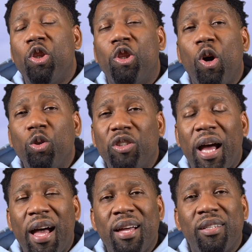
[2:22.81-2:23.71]
Those
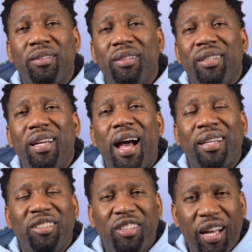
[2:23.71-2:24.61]
guys,
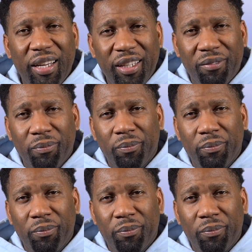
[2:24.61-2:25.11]
I study,